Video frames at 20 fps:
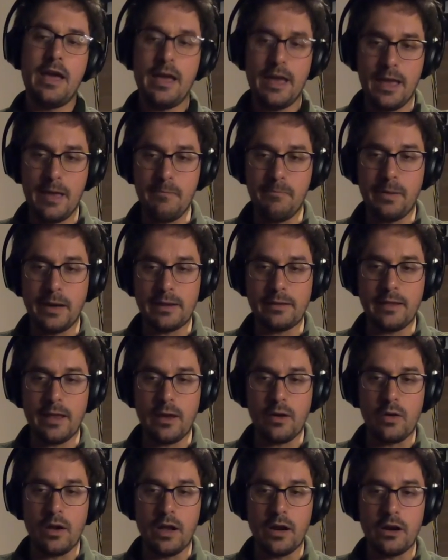In
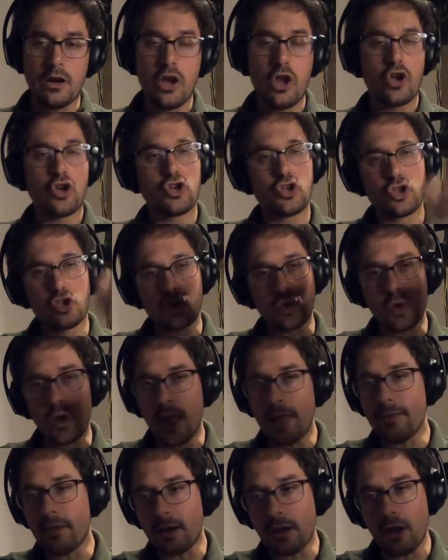particular, shoe
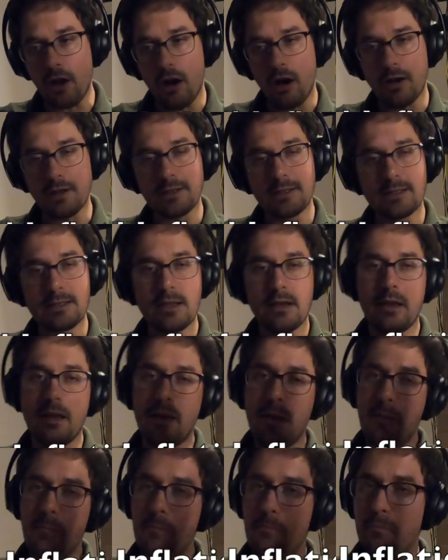leather costs,
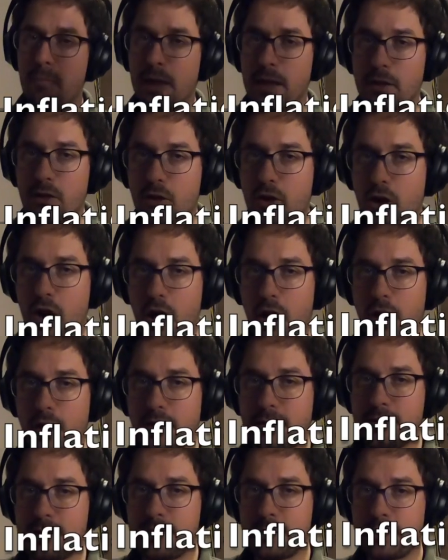menu
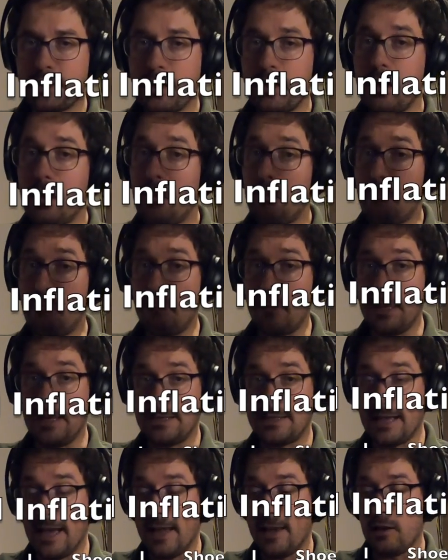costs,
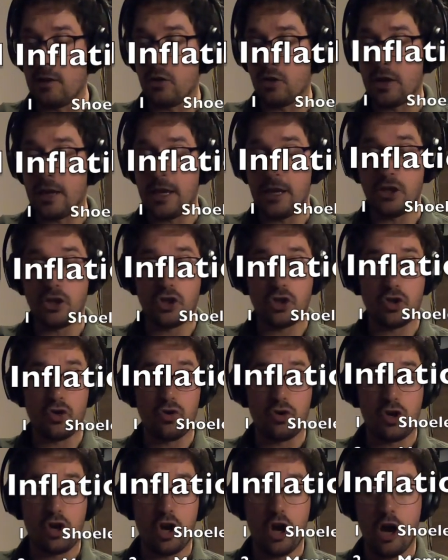
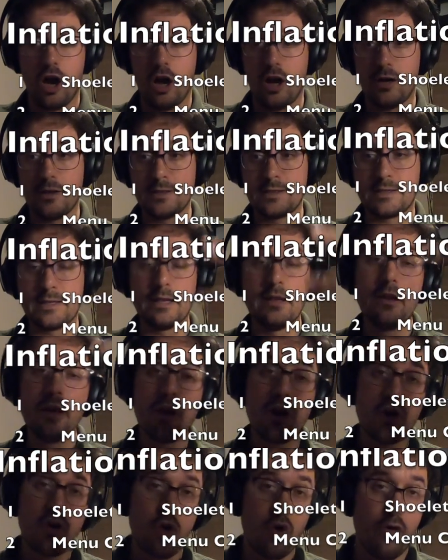misallocation cost,
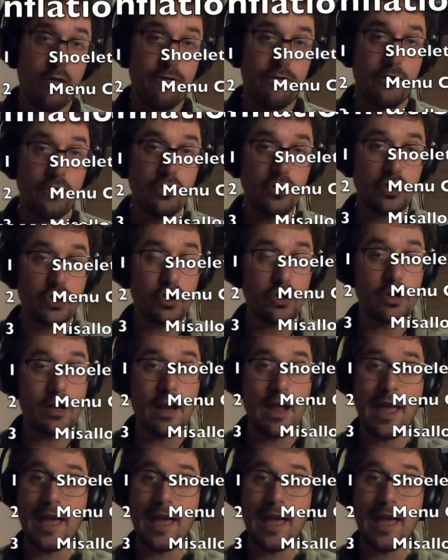confusion